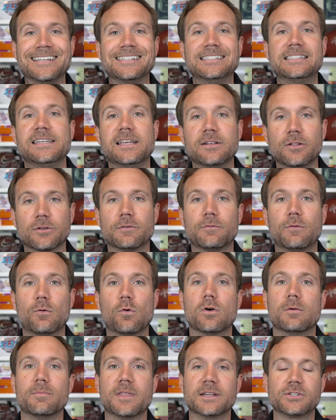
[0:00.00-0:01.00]
a dealer
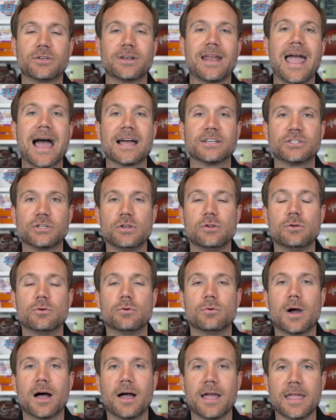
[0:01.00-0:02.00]
form that's going to ask
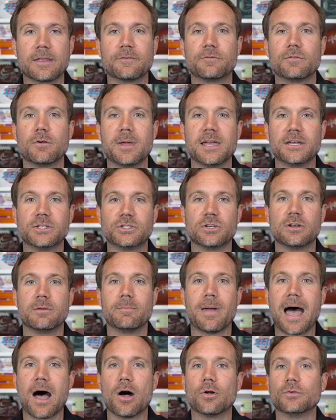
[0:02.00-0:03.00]
you uh, information
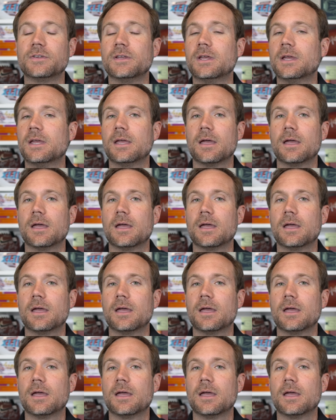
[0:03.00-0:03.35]
about